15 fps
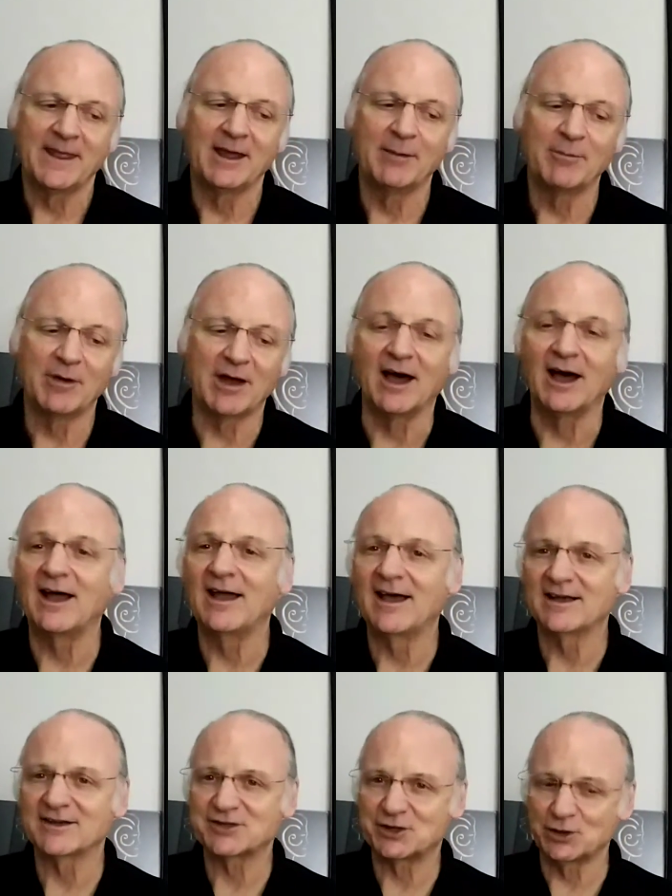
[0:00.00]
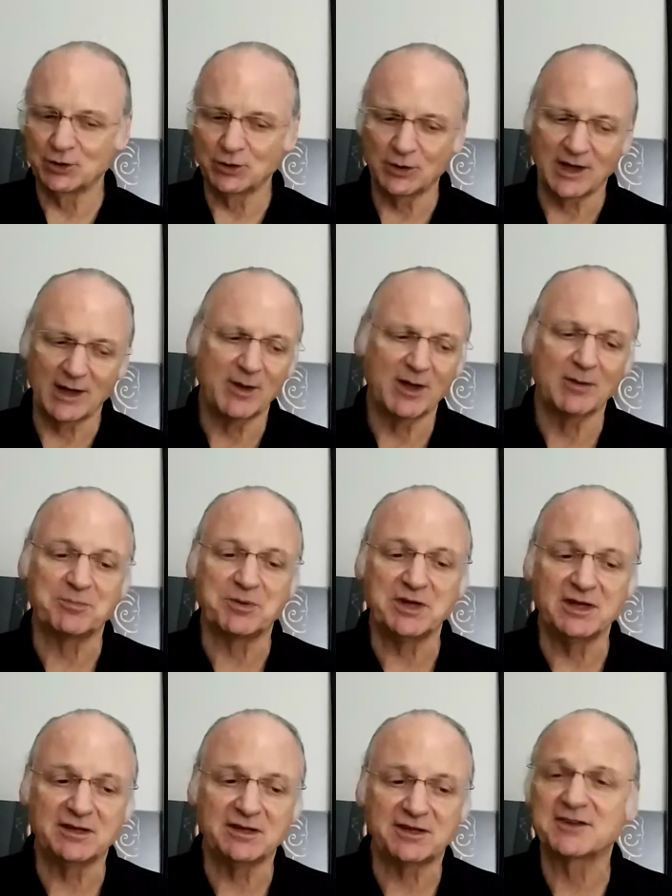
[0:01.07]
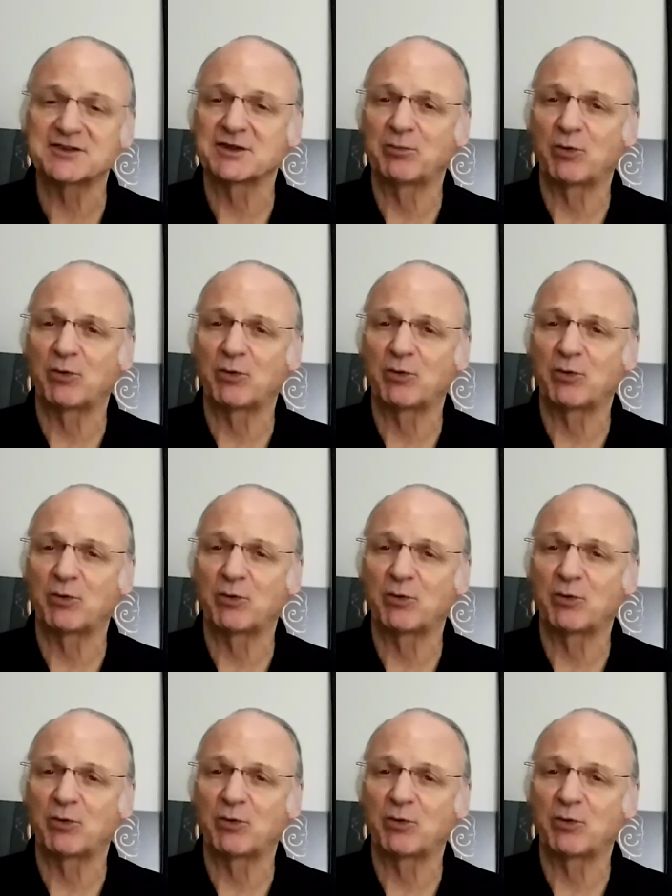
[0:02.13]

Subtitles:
I ask you, MMP takes